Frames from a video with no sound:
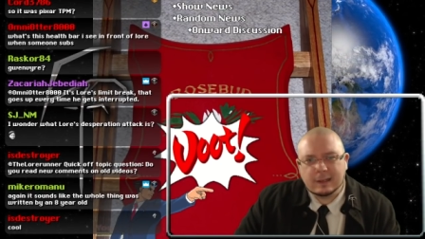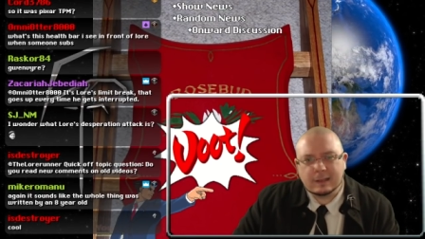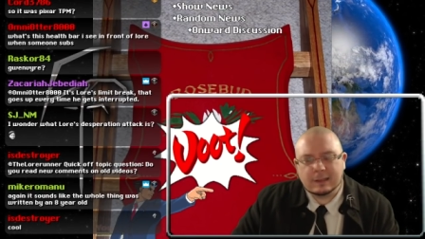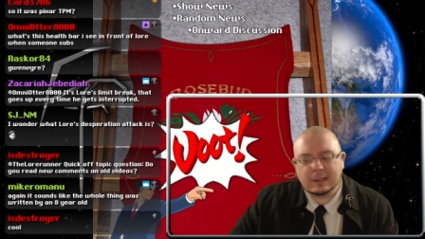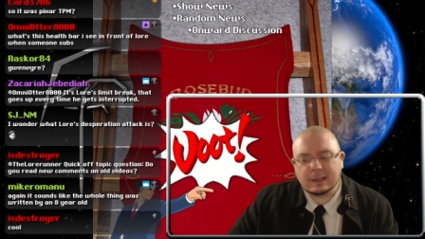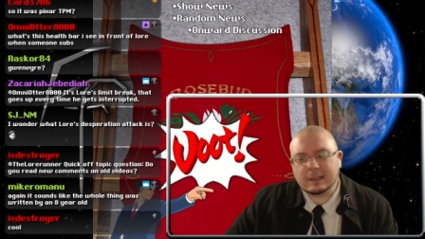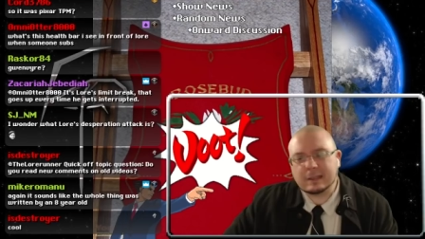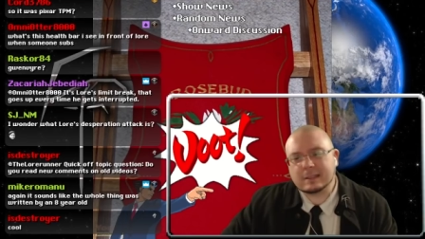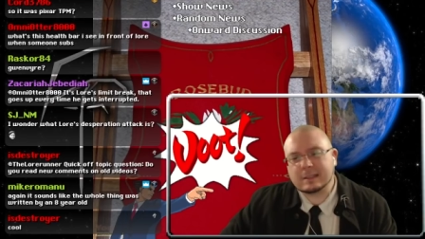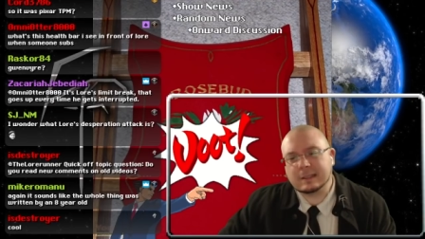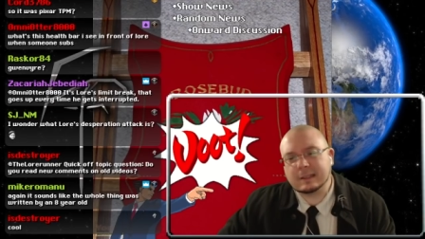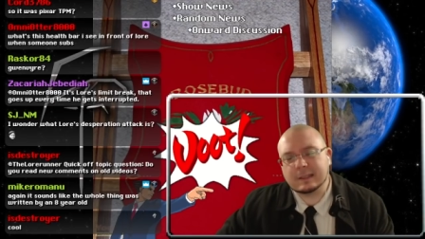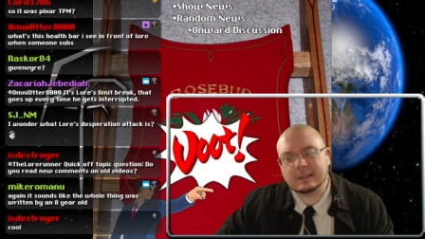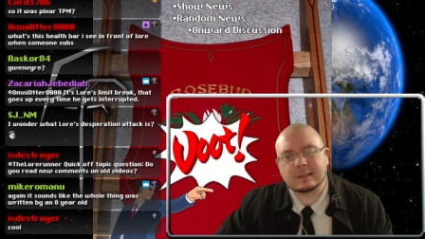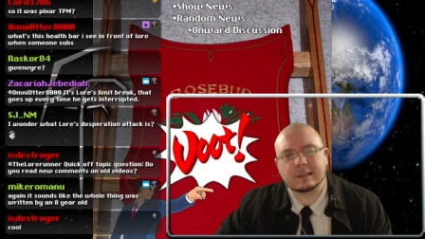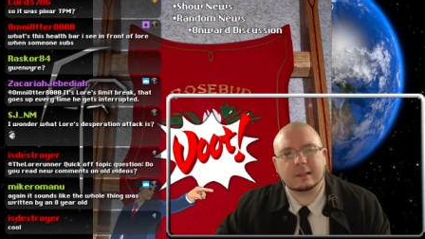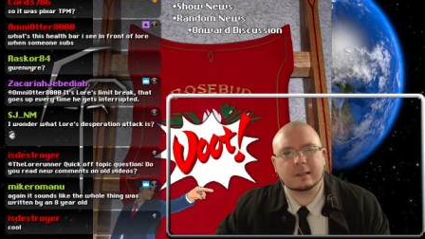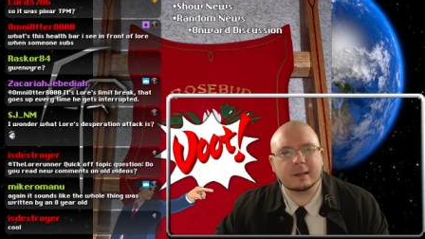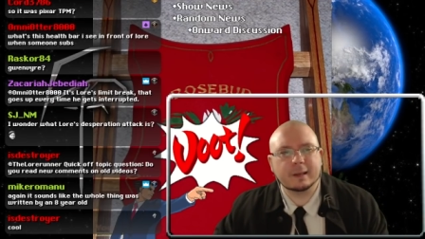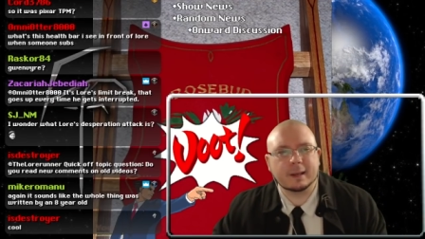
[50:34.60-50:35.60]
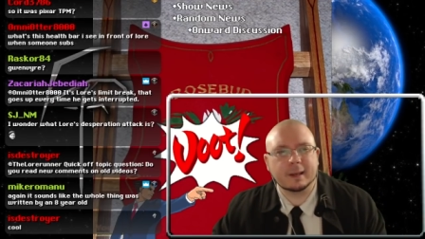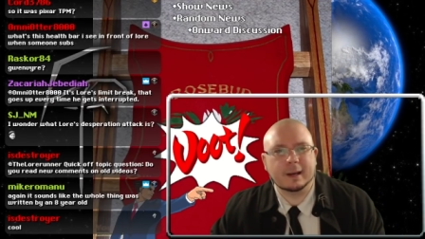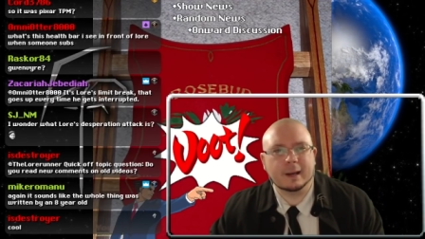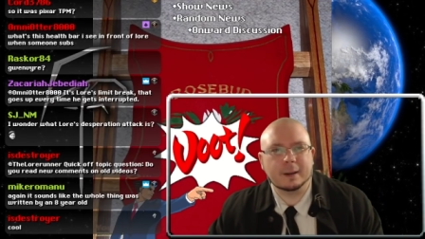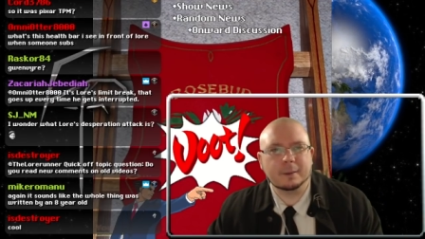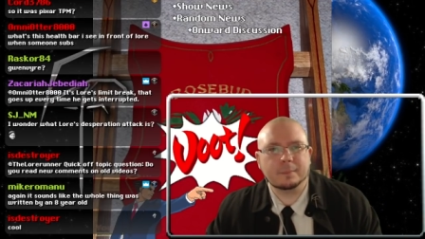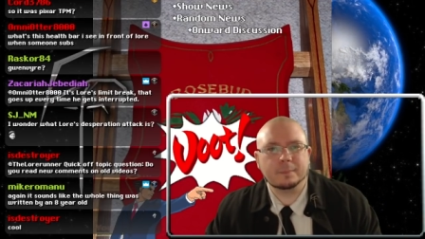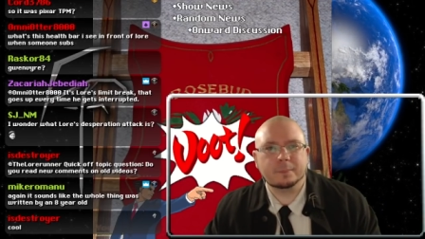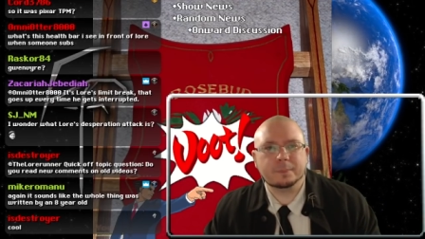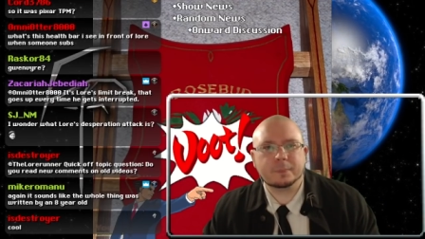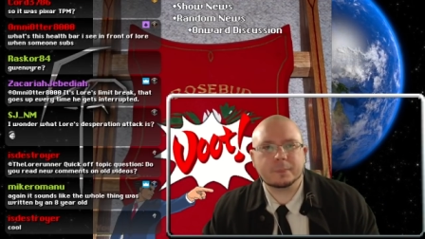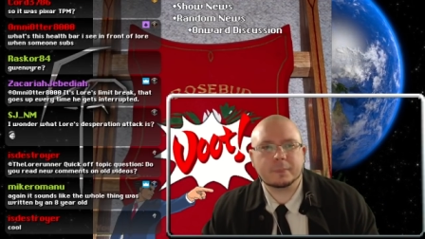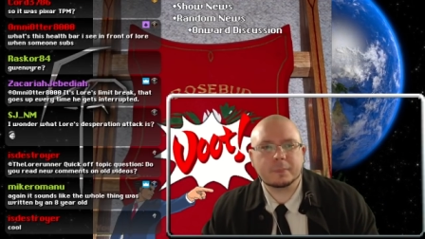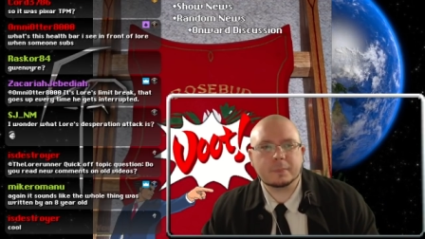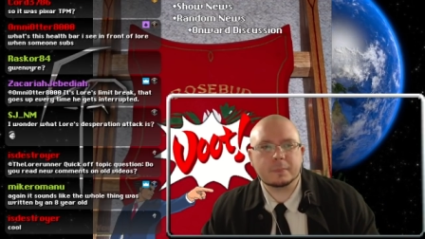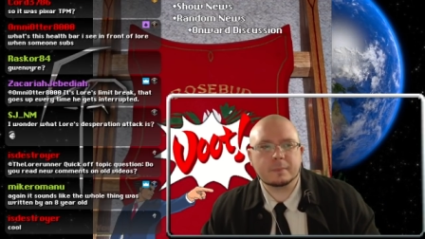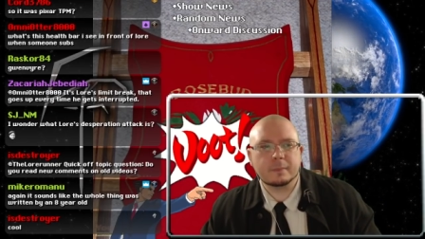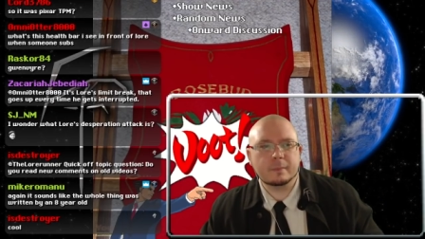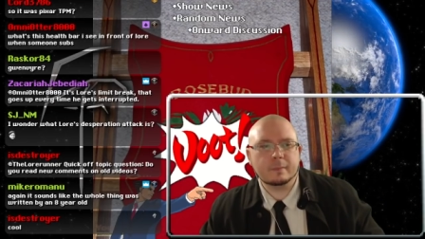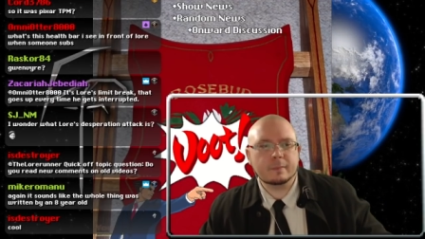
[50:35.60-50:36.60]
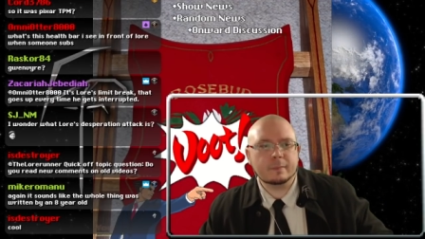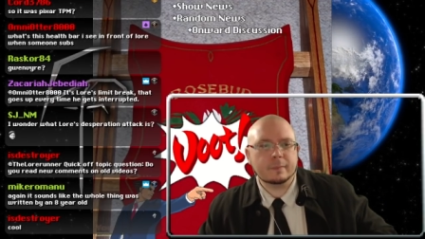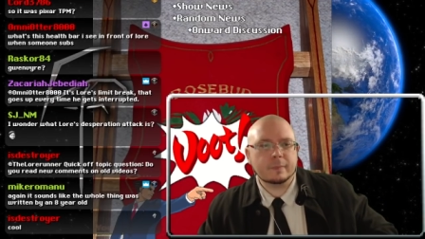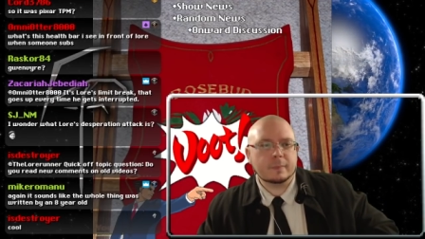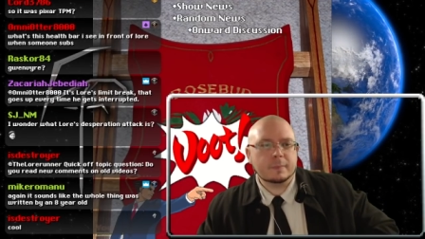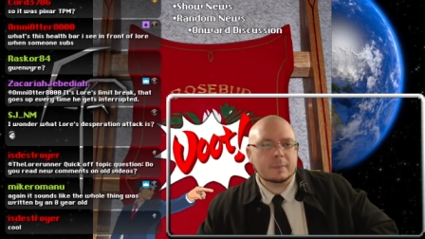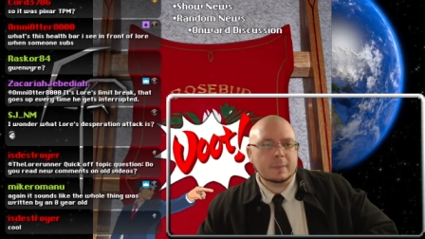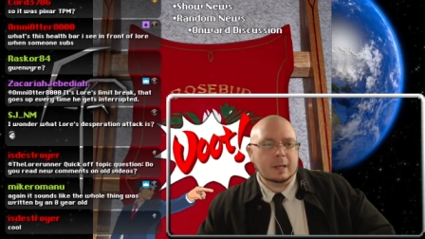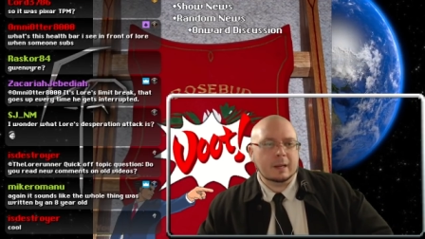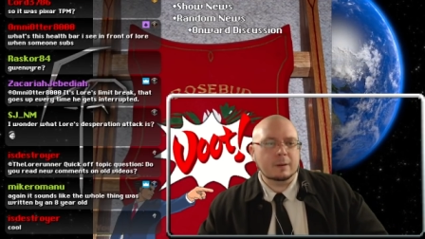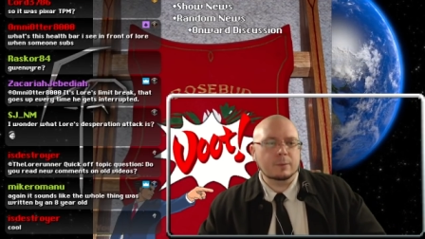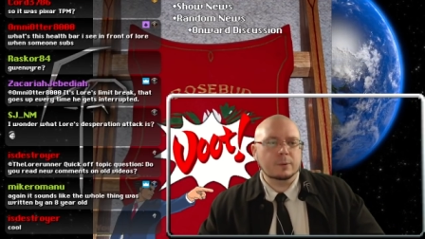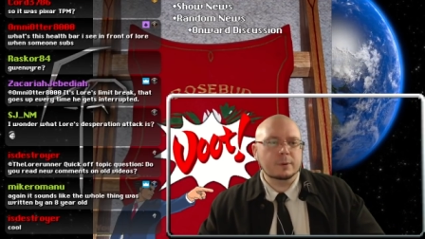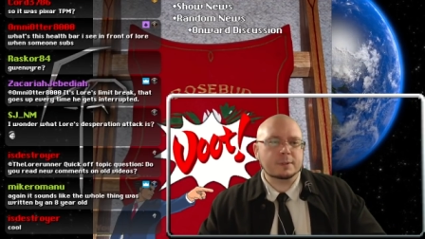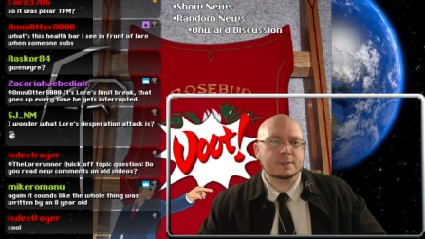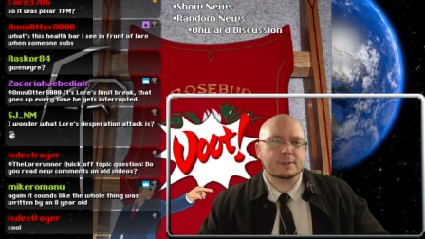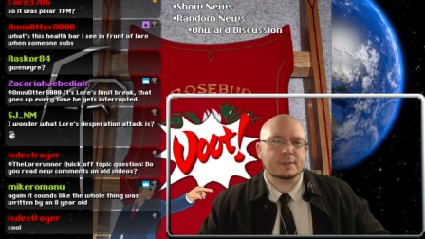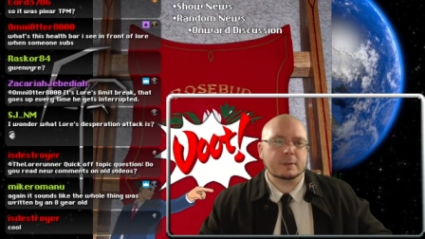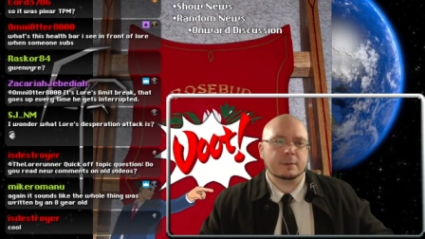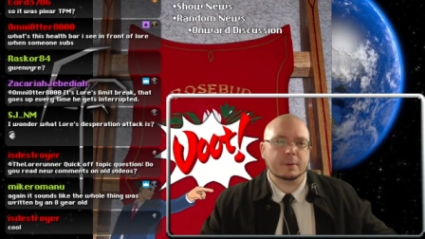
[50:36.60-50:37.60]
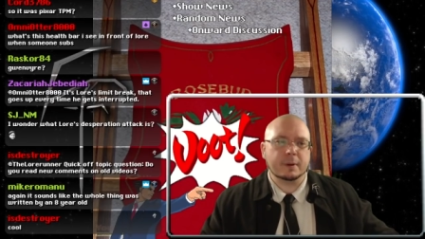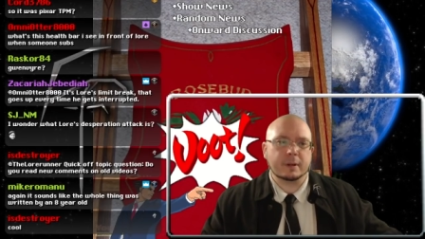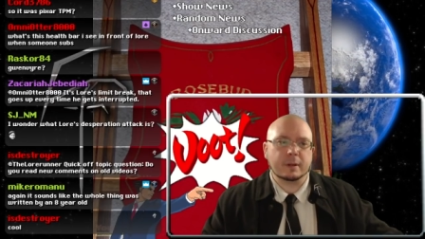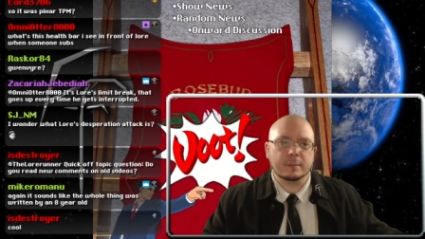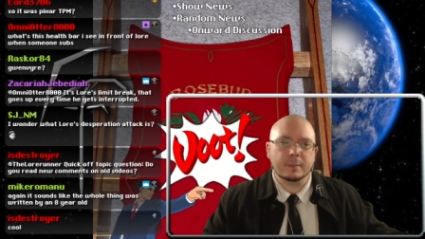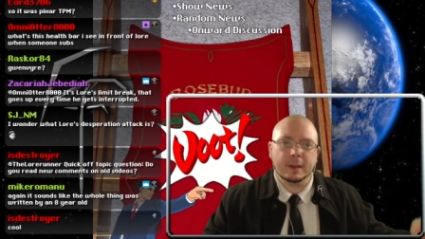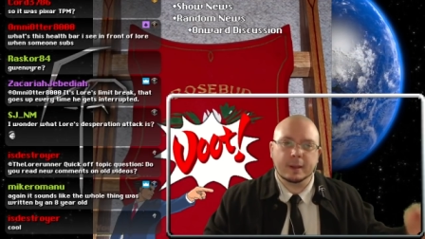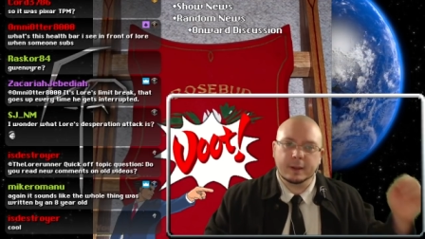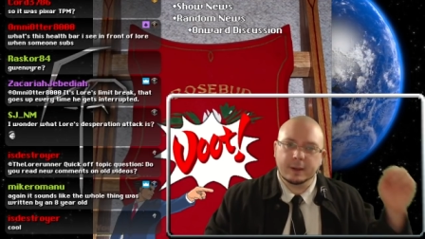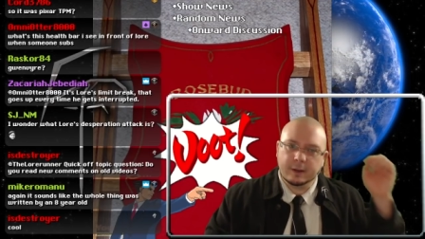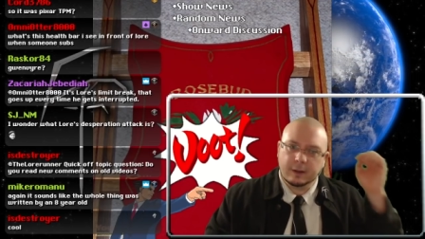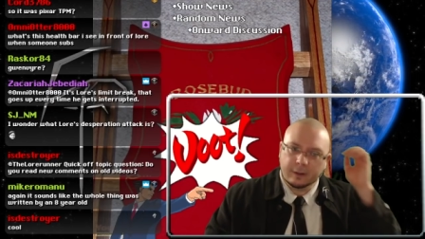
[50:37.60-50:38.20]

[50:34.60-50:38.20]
Like I said, that's all I got. I would still recommend it,